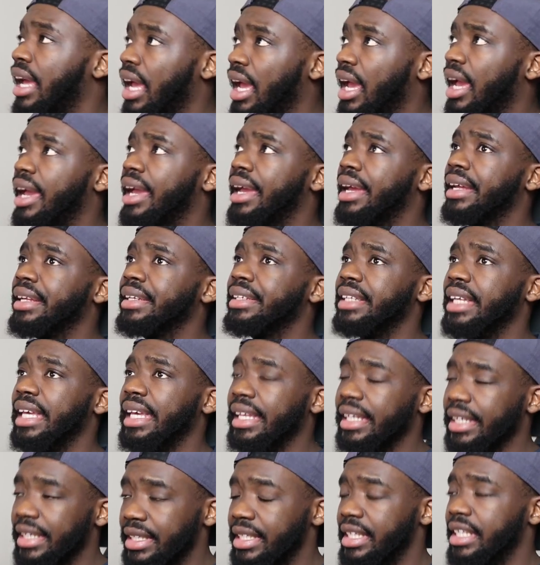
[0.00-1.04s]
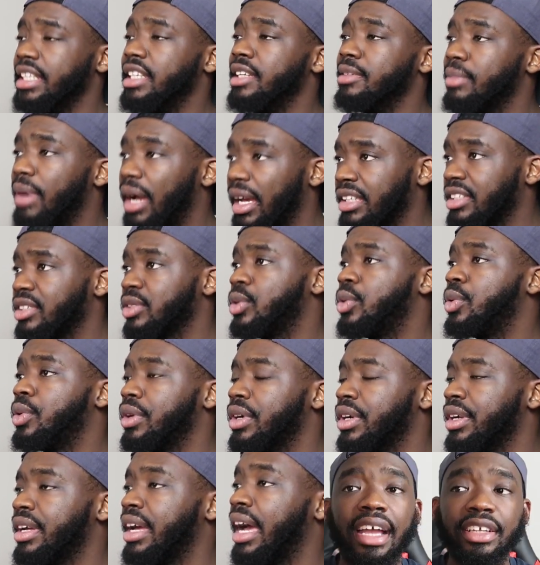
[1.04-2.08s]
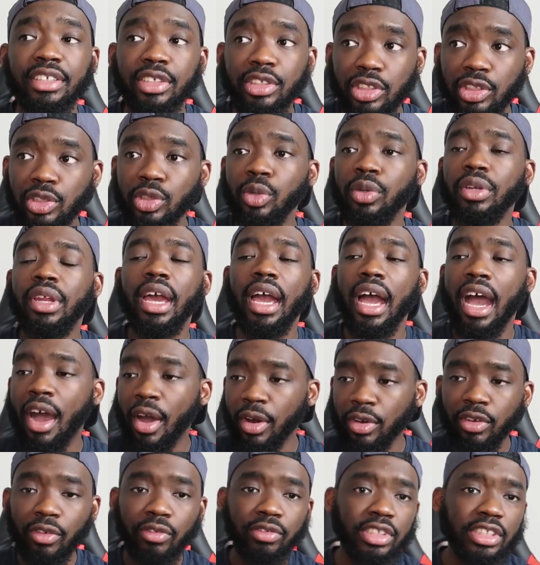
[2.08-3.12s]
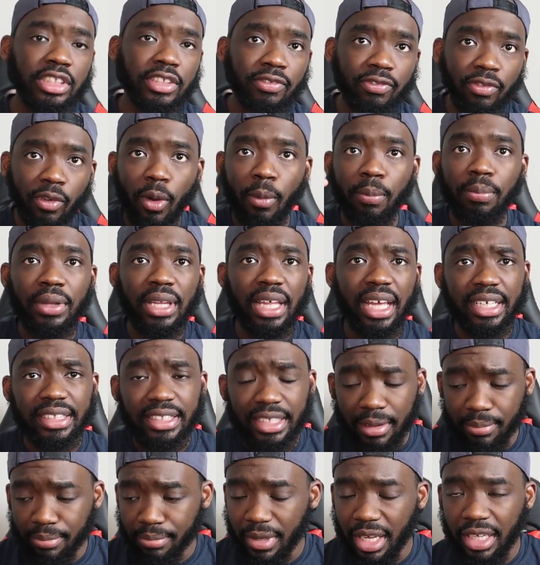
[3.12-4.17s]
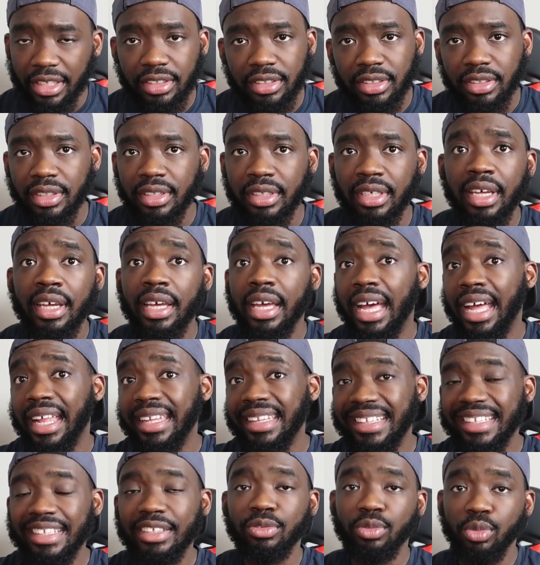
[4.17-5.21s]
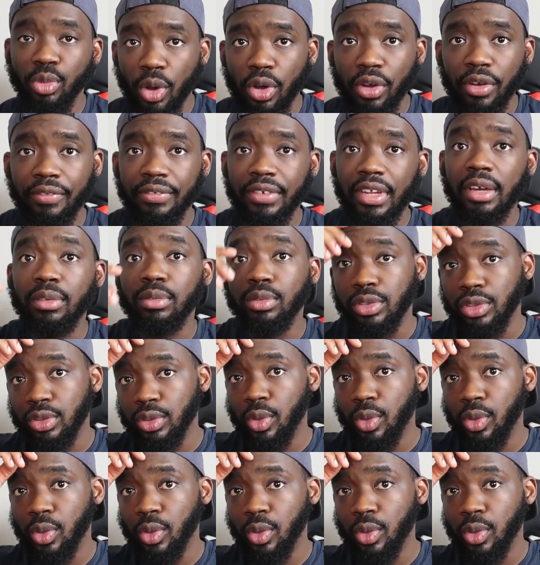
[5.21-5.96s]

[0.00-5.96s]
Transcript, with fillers: And Ndidi might score. I just know that out of these four players I mentioned, at least one of them will